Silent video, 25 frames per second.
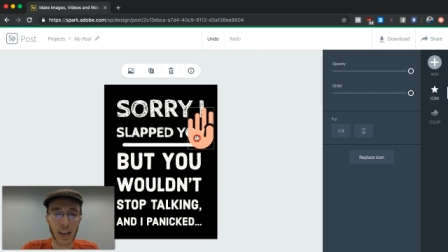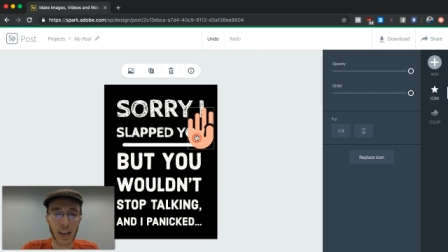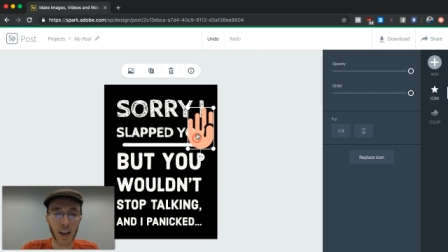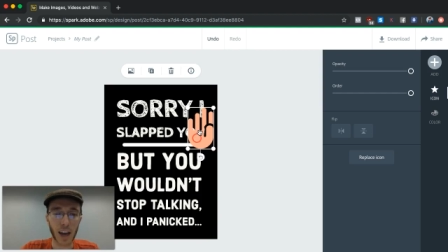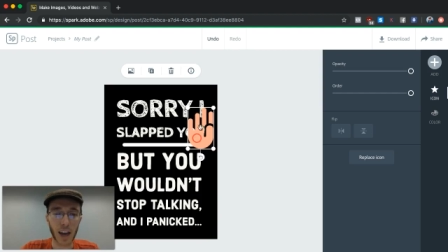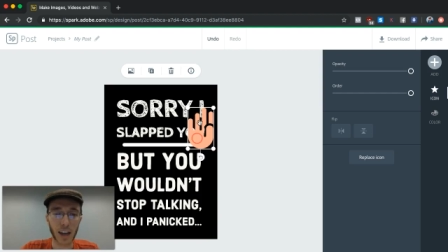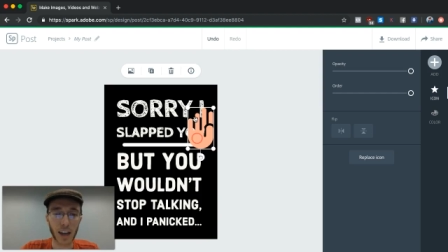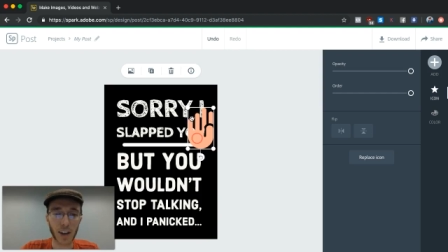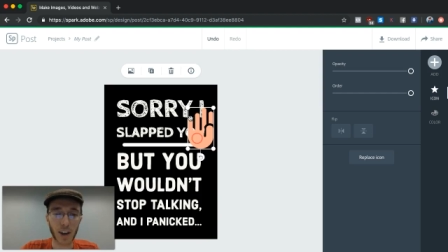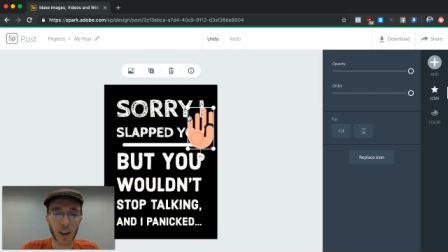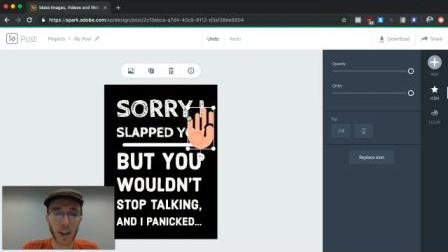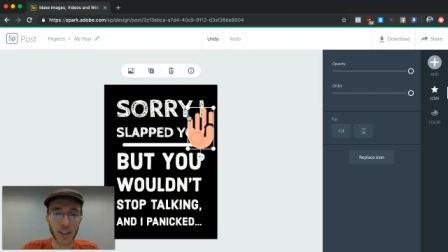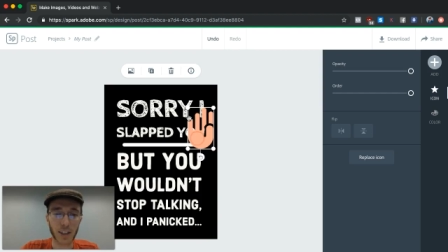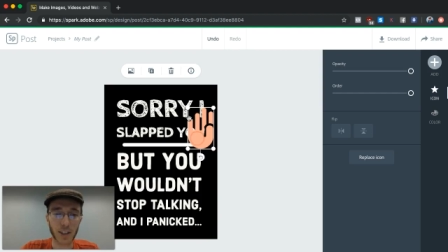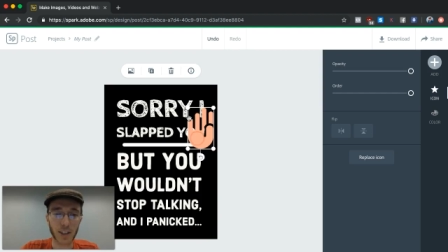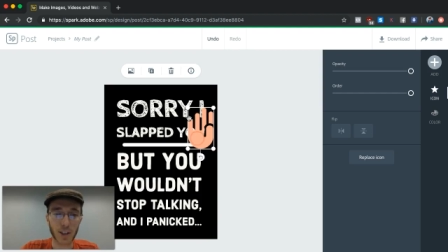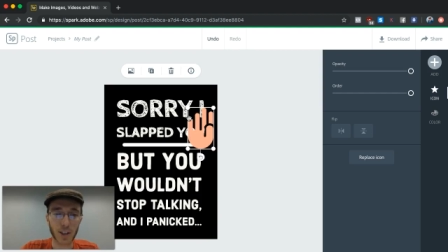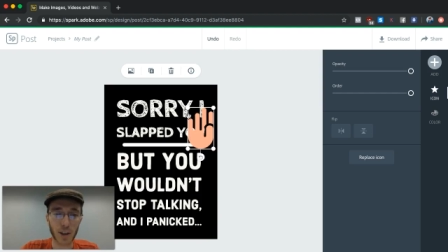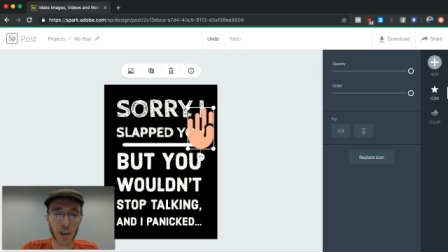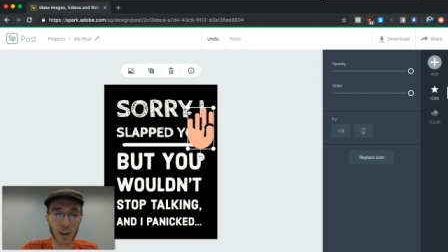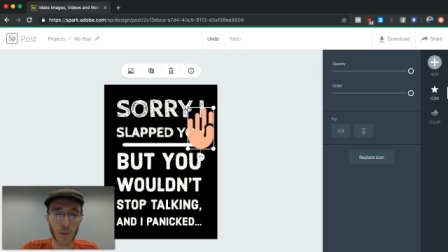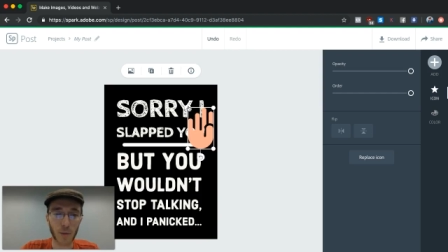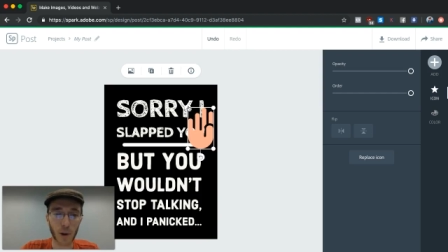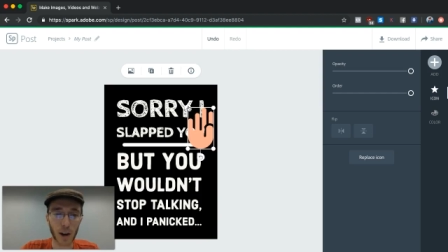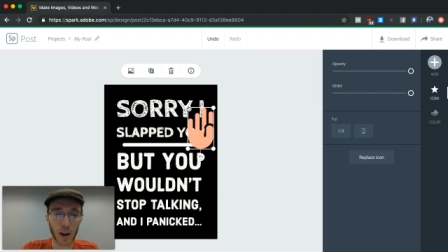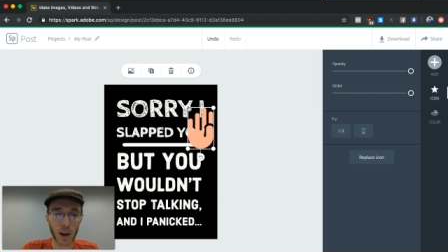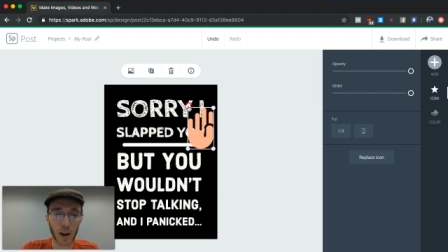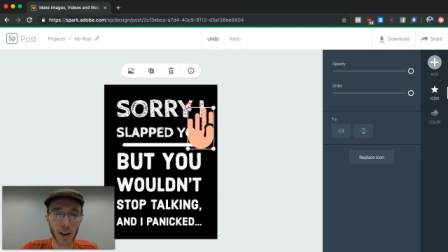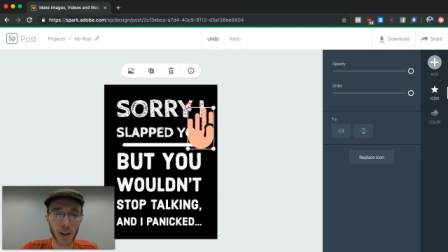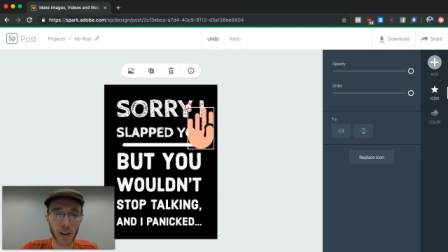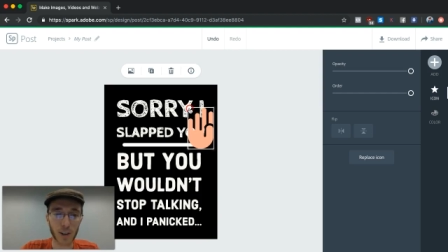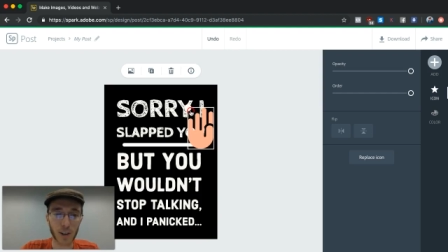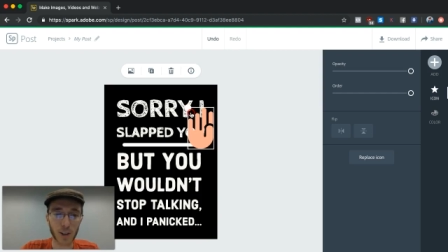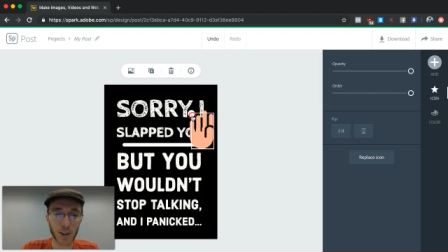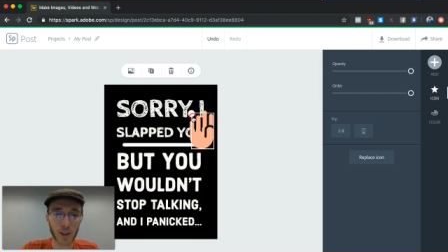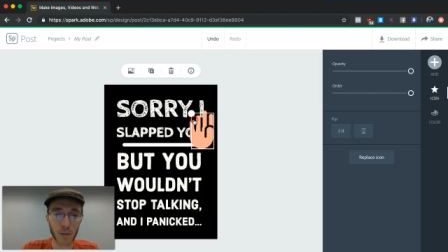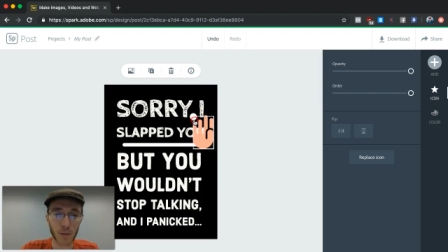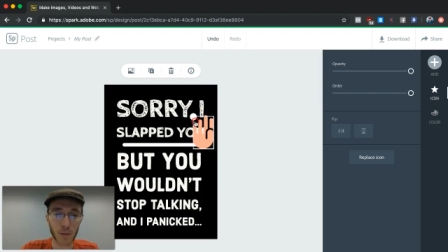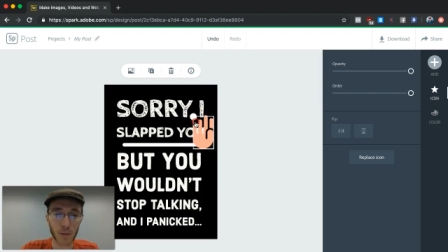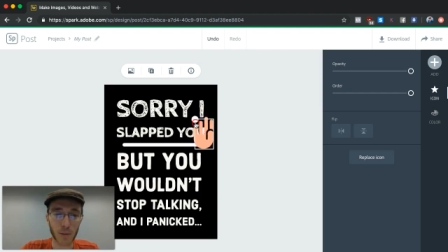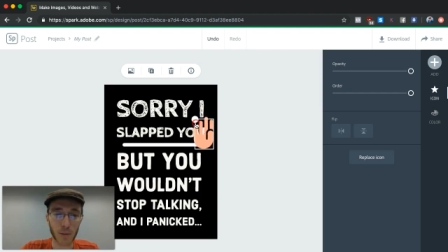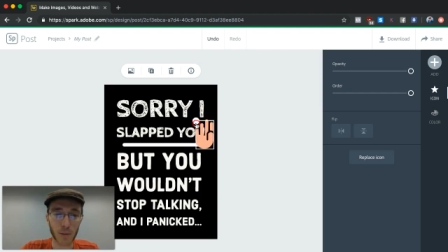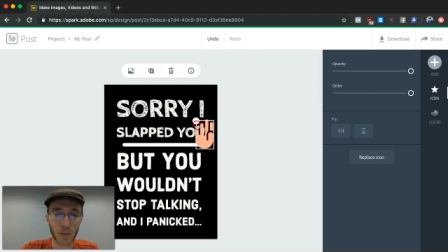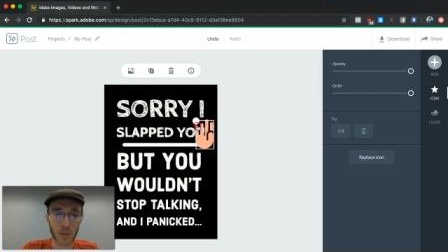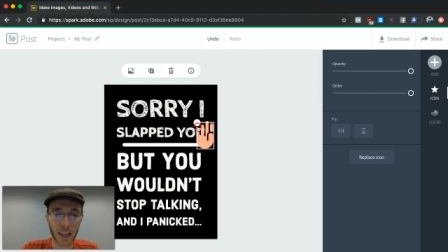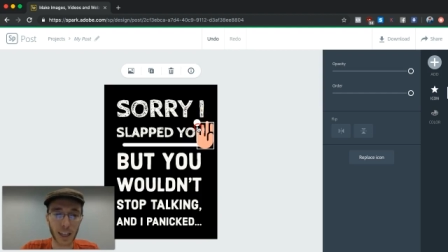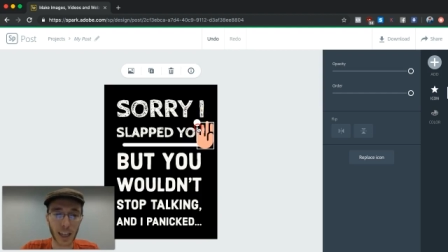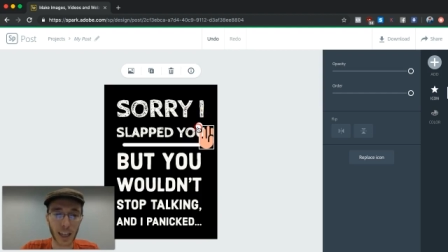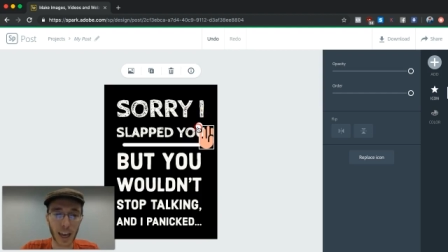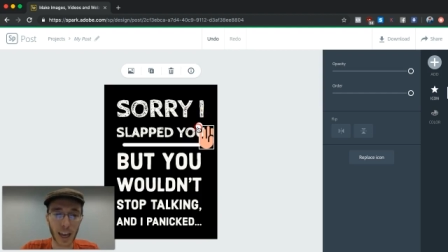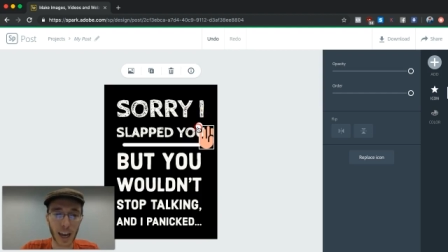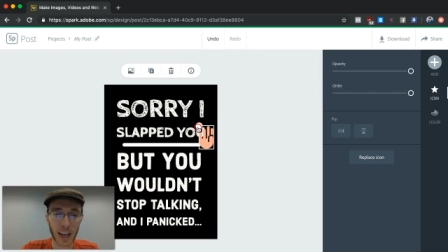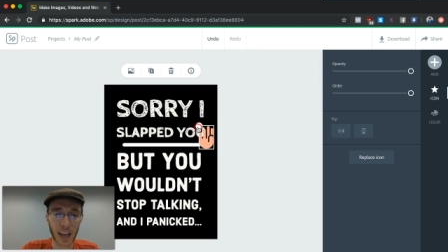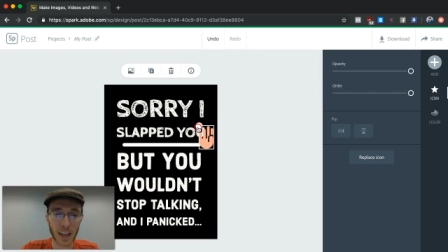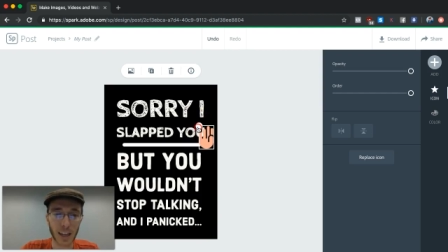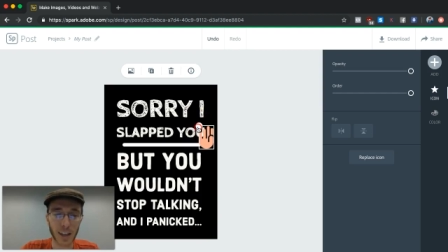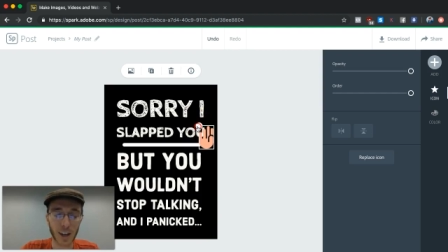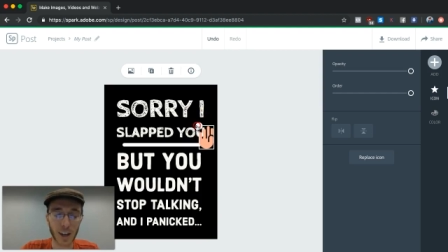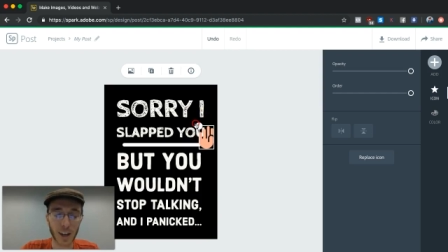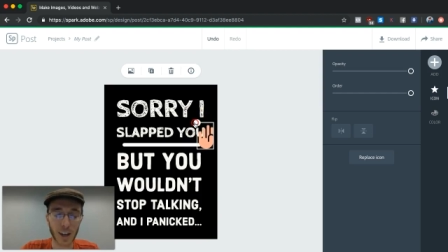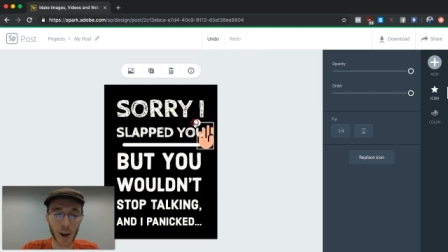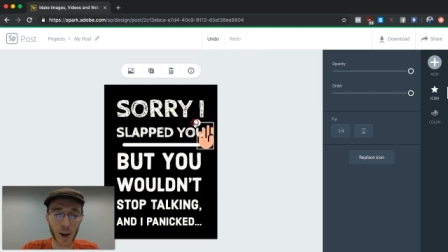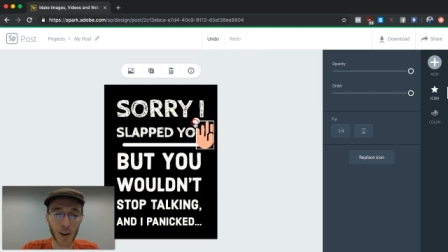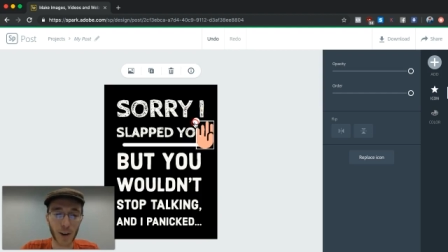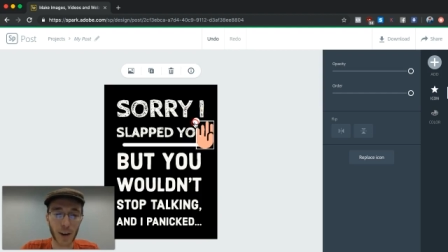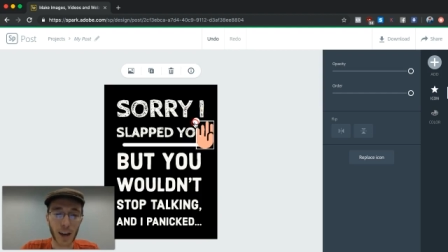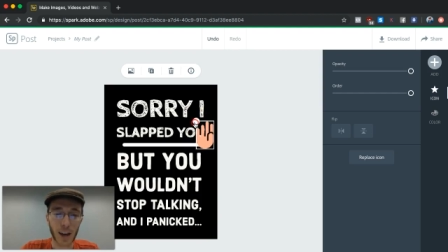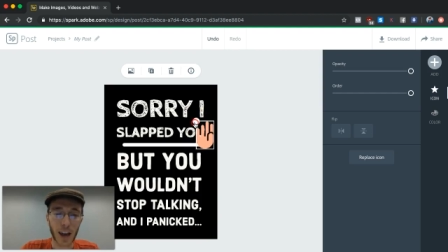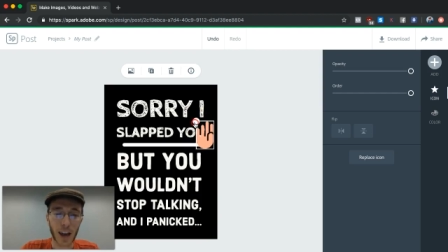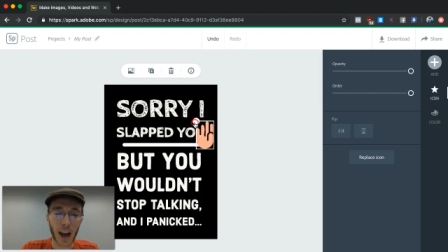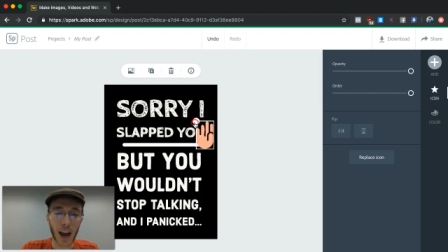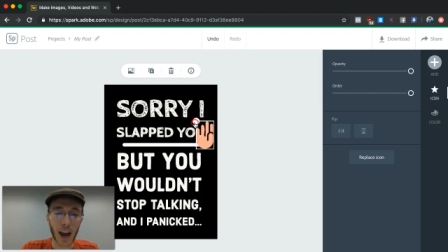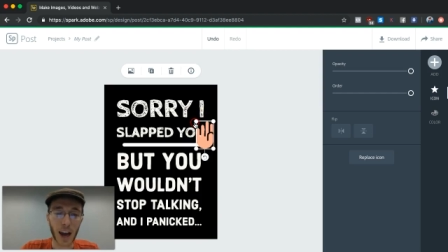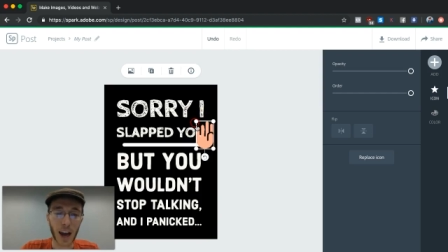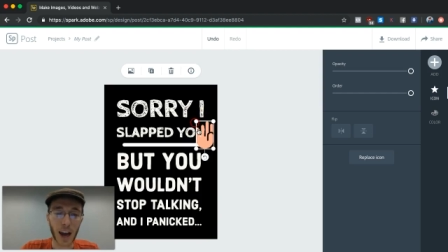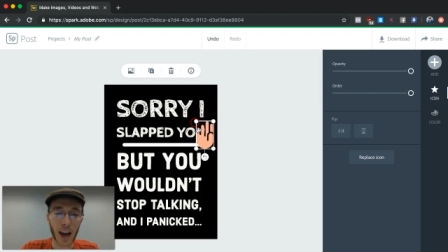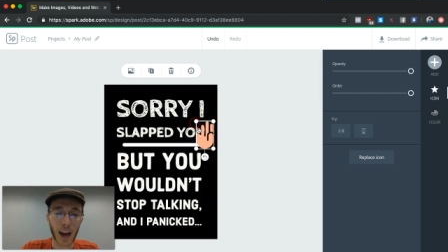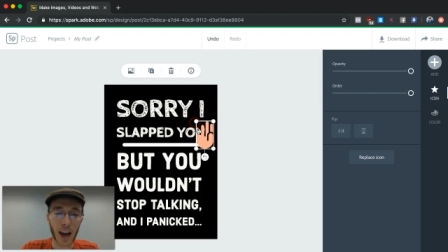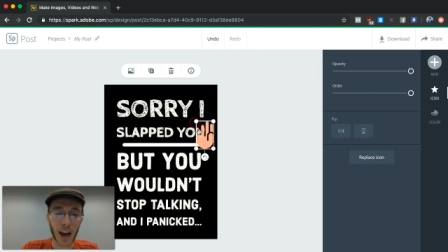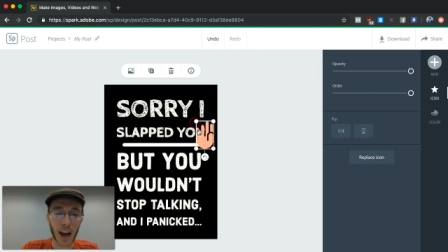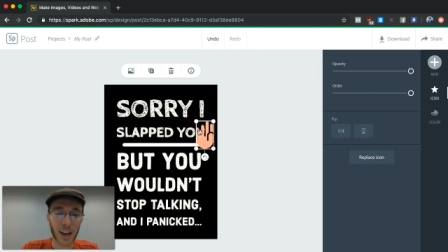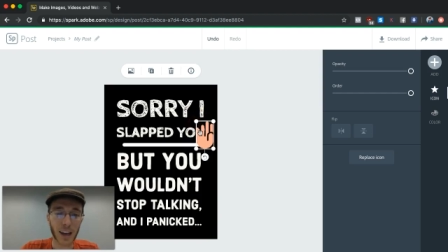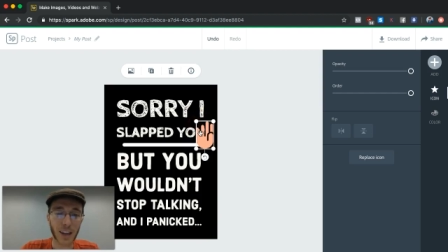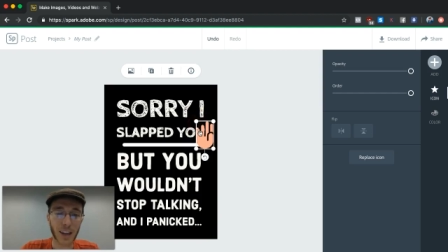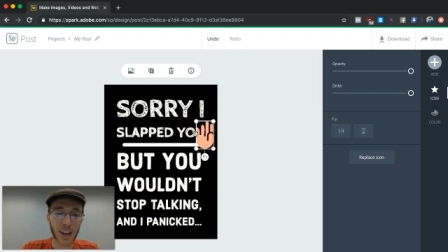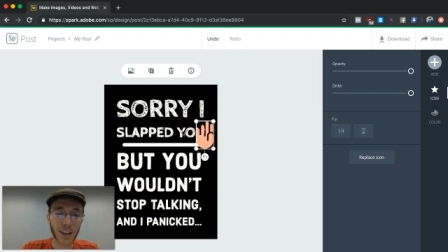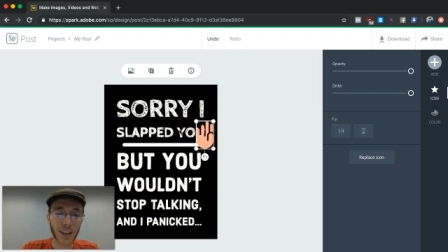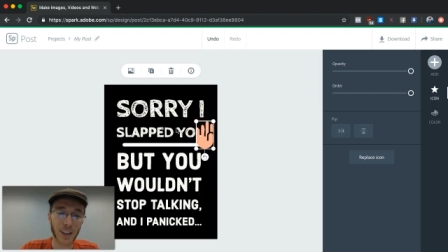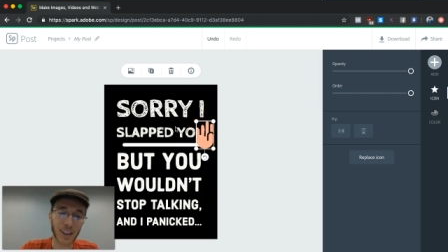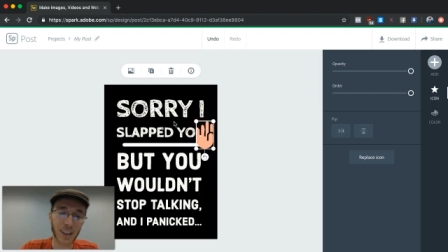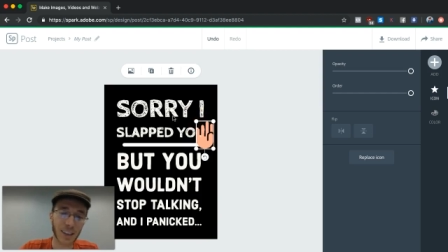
icon somewhere or something like that, you know. Uh,